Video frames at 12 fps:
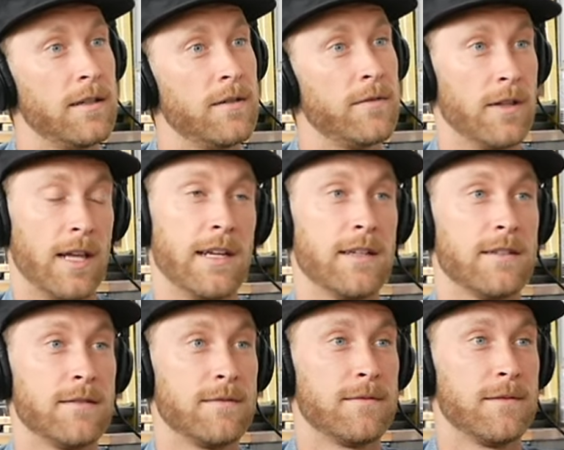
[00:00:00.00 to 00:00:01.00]
for like
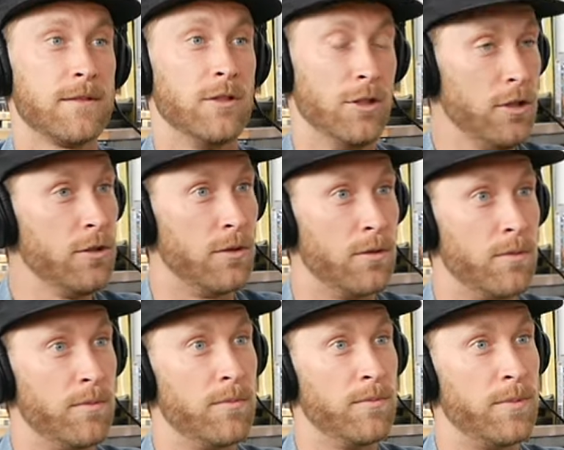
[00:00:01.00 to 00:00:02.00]
you,
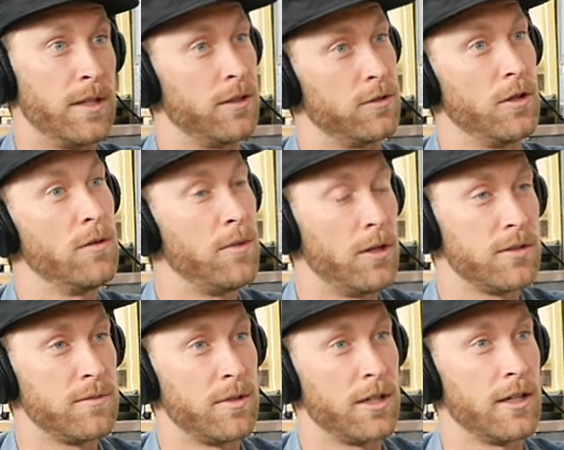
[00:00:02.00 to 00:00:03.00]
but there's no
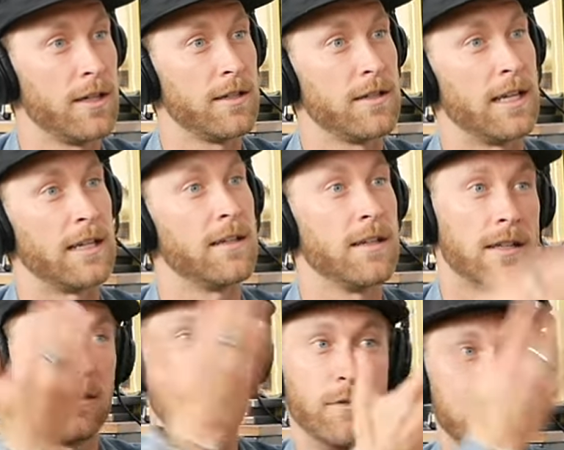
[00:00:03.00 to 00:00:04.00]
motion blur. Like
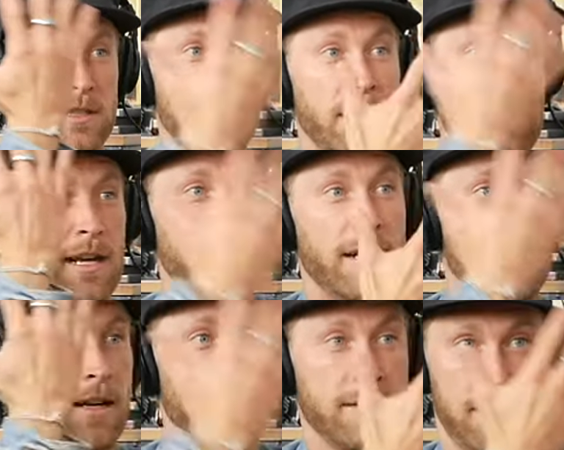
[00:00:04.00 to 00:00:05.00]
when you see my hand right
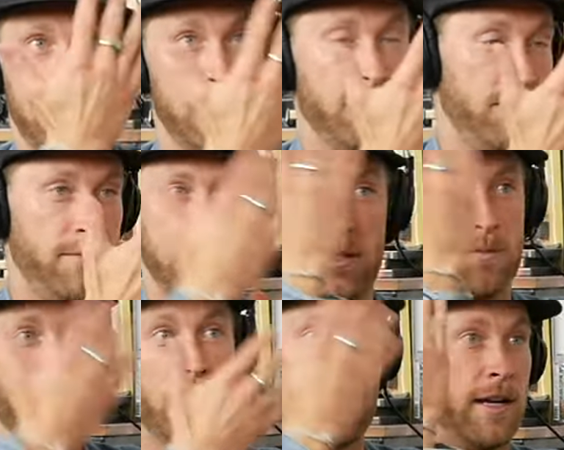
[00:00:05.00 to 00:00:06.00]
now, it's it's it's
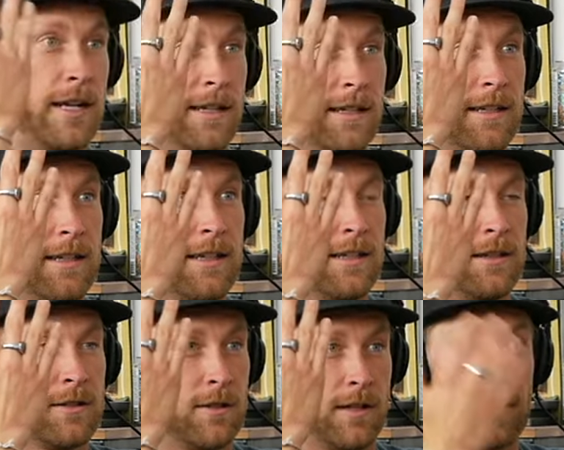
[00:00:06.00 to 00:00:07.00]
blurry.
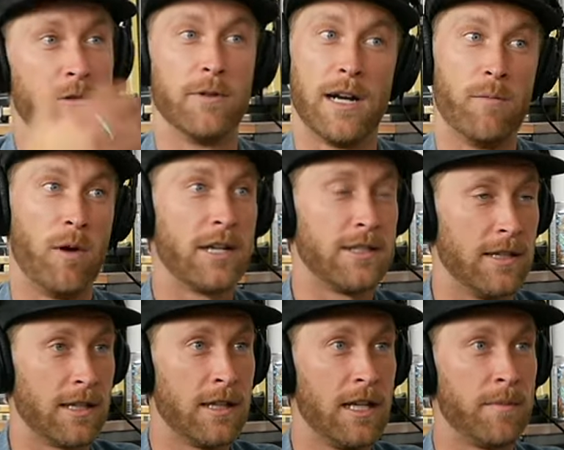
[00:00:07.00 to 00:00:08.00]
So like when I'm watching
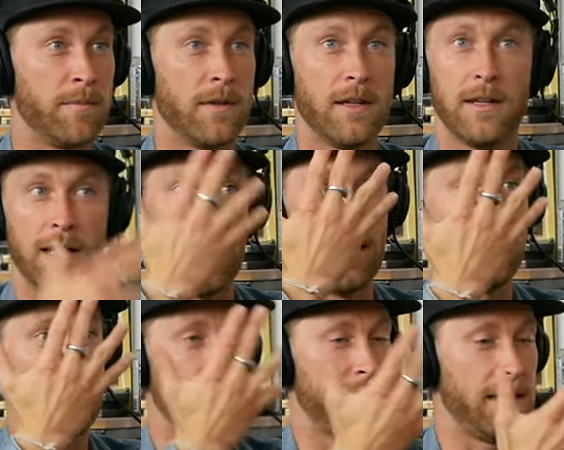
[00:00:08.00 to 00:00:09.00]
the clip, I don't
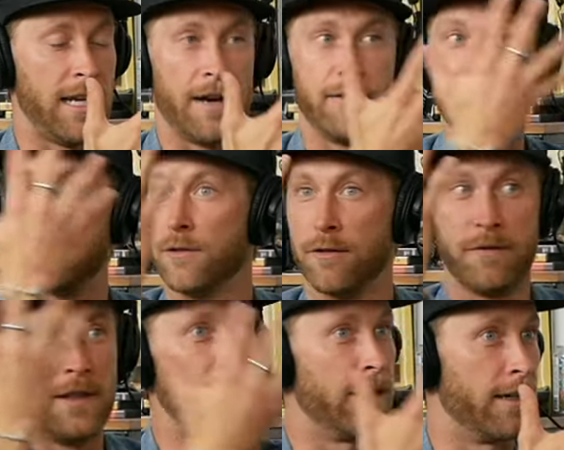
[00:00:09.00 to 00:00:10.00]
need to see every single
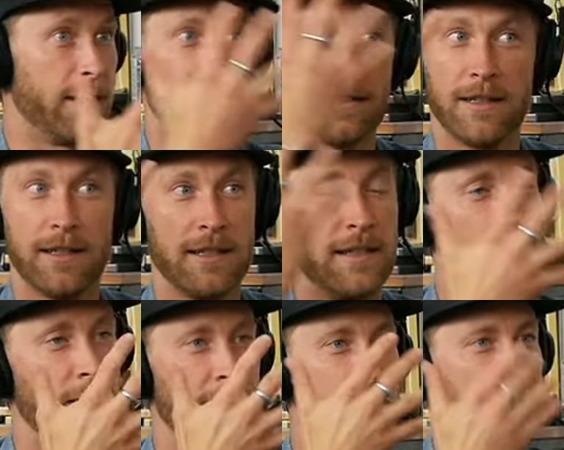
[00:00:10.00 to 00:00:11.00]
finger. You
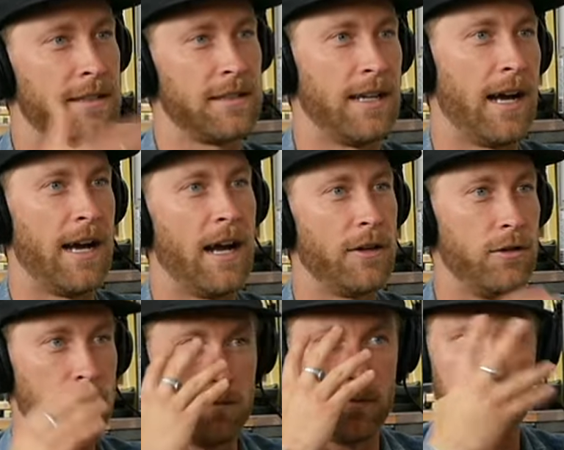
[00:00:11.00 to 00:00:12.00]
know, like that's just not how
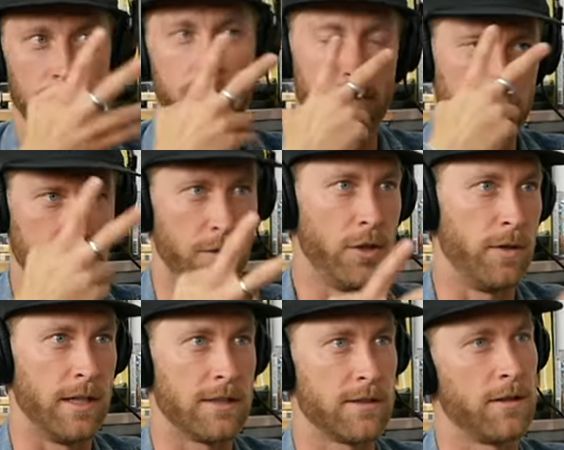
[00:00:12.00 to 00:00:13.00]
you view
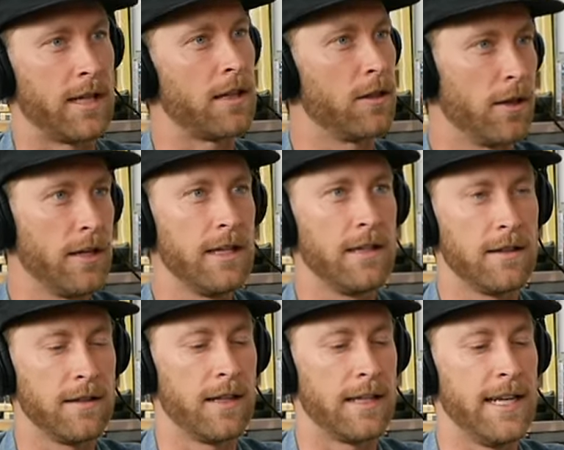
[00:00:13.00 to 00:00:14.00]
it. So like
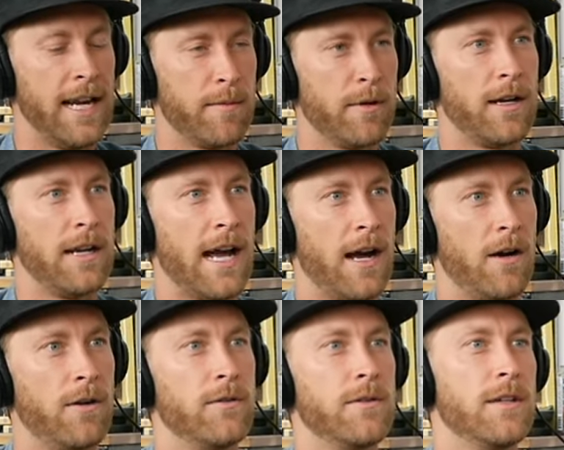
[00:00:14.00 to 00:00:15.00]
learning the camera and
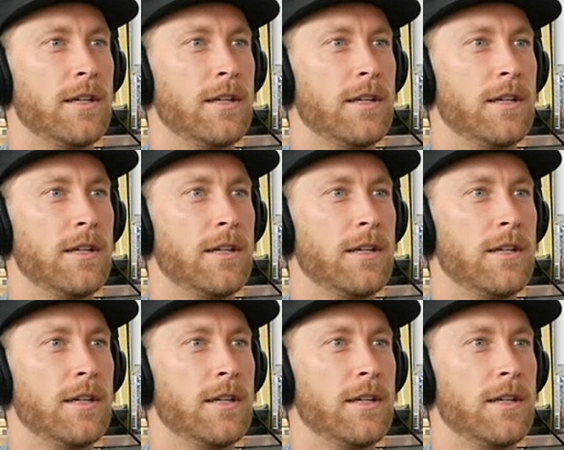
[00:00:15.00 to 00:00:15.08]
how